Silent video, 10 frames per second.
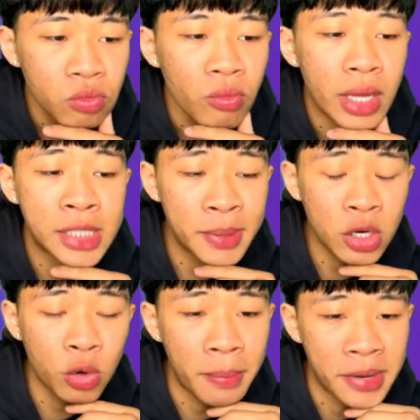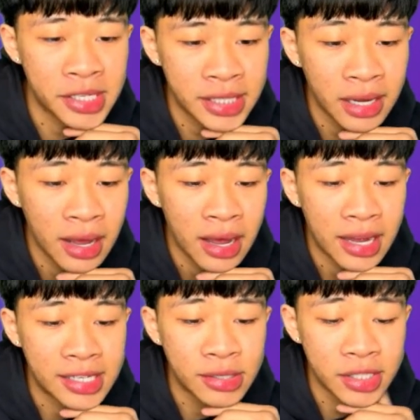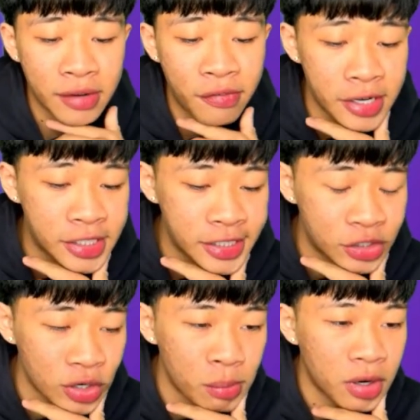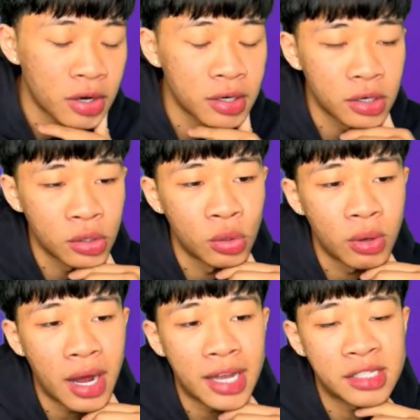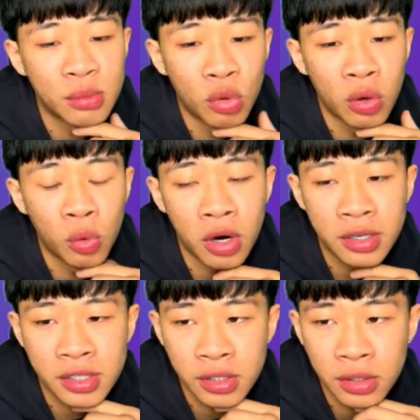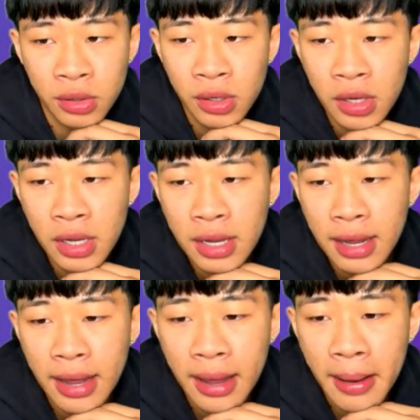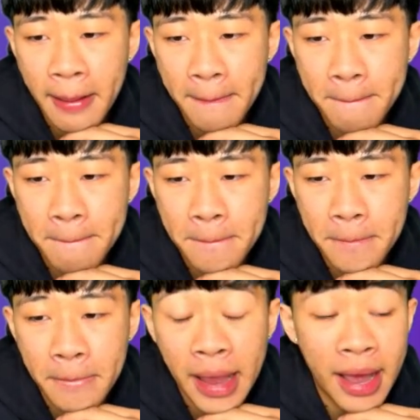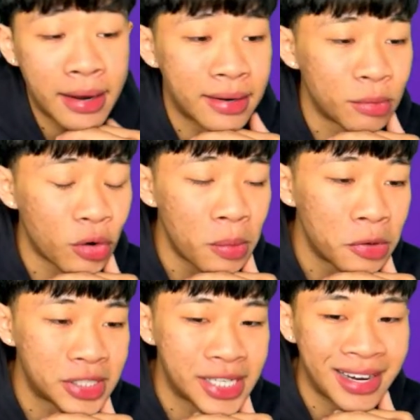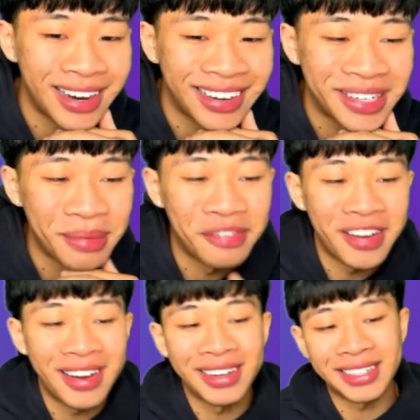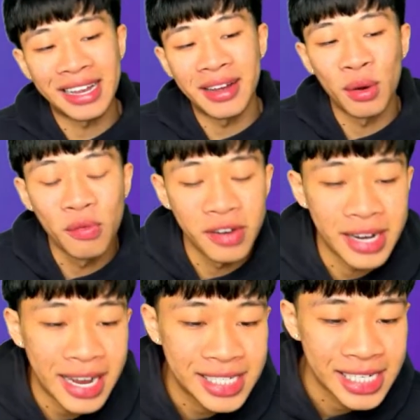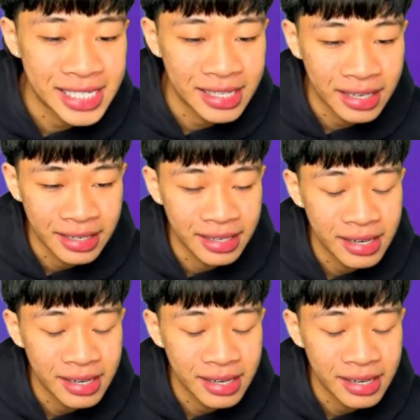it's been quite busy. As soon as I finish the stream, I'm going to go at some more work. So yeah, we're almost there, to be fair. Hopefully next season I can